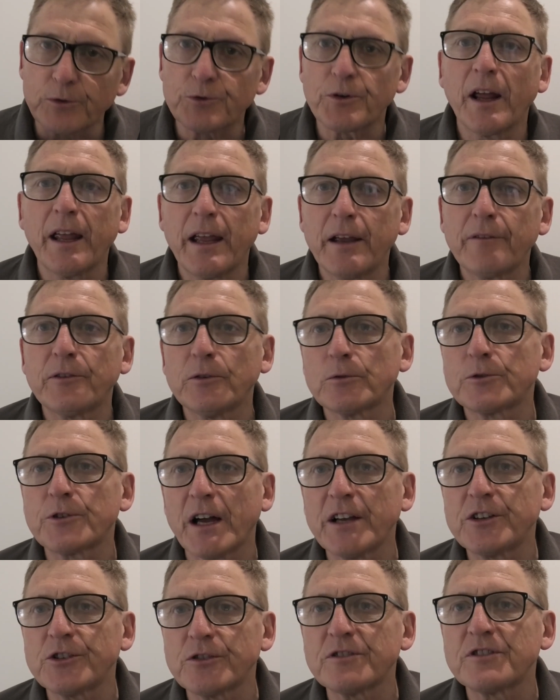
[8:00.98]
air
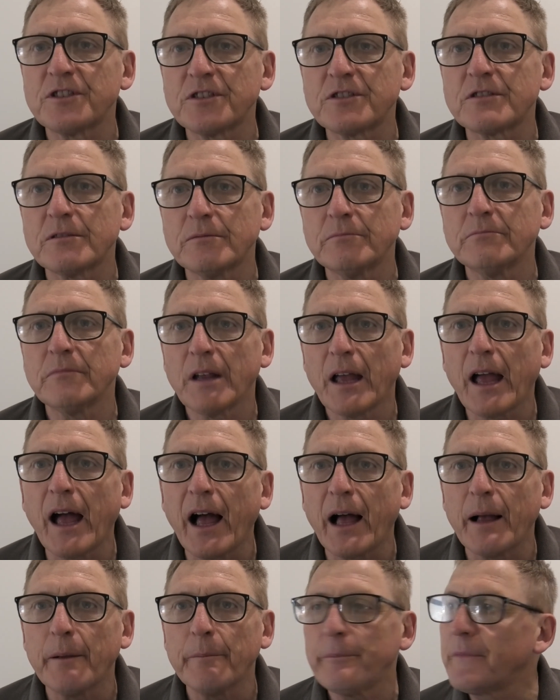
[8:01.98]
filtration system
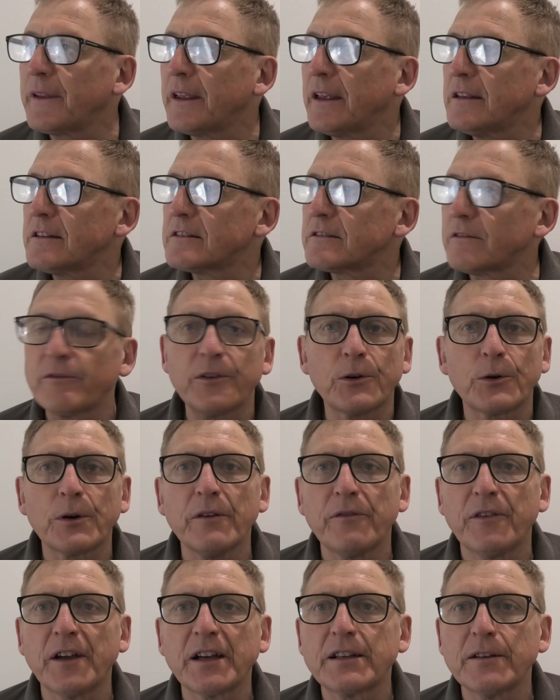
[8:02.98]
is a very
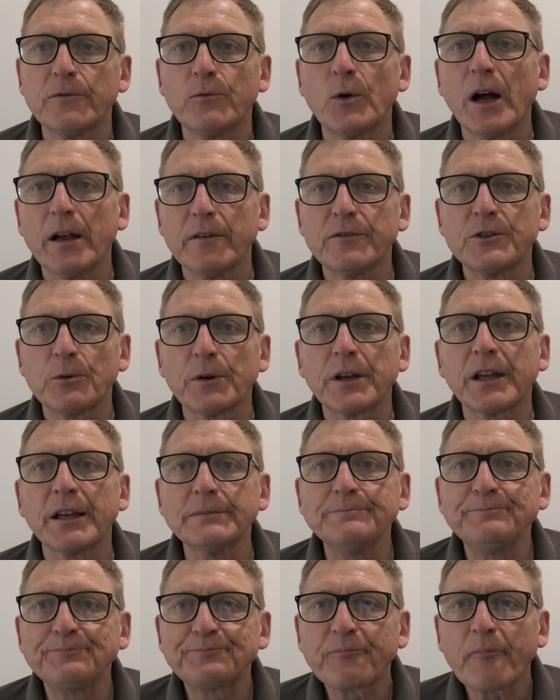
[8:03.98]
effective way of doing it.
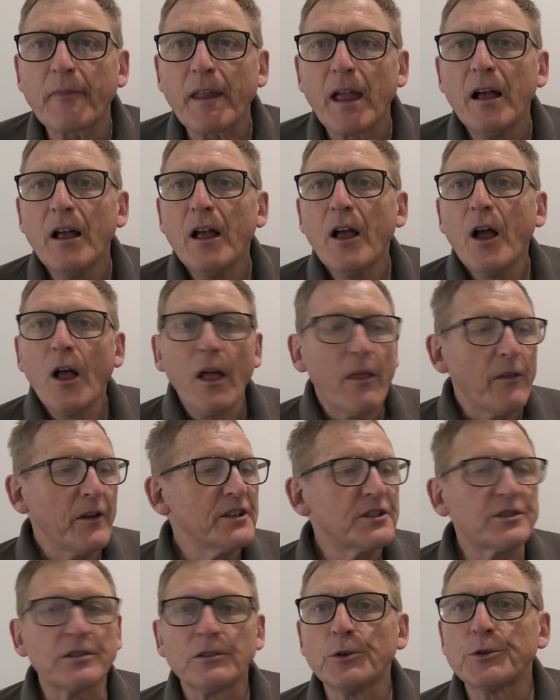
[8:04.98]

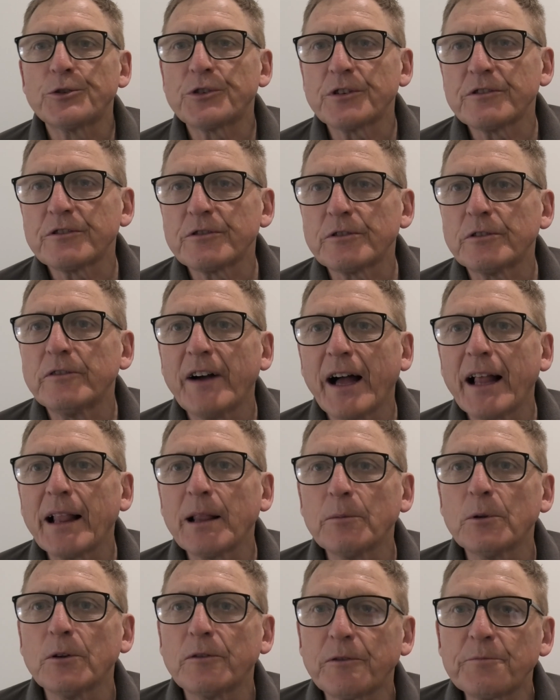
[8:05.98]
These solutions are
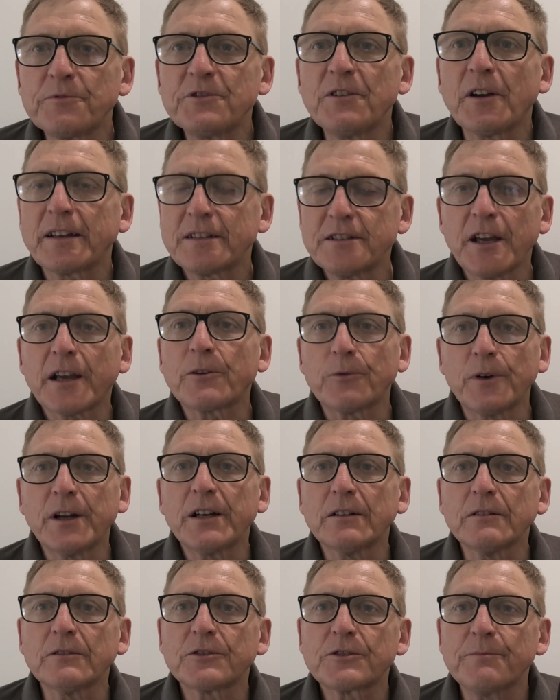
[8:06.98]
available from
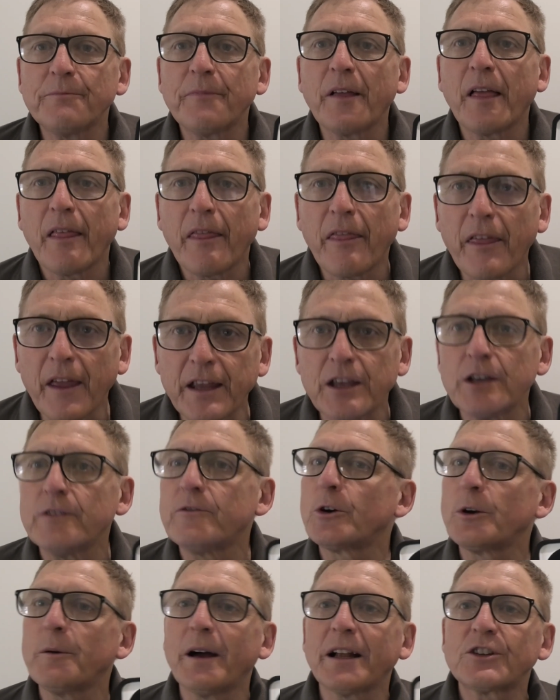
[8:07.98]
TechRentals. Thank you
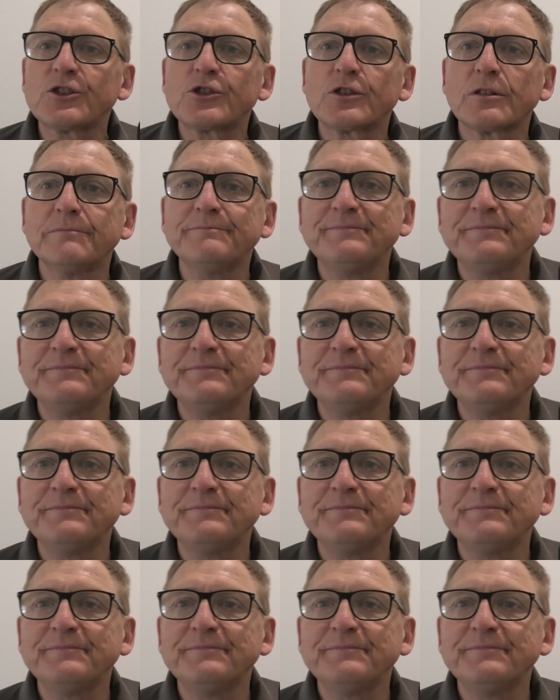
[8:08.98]
very much.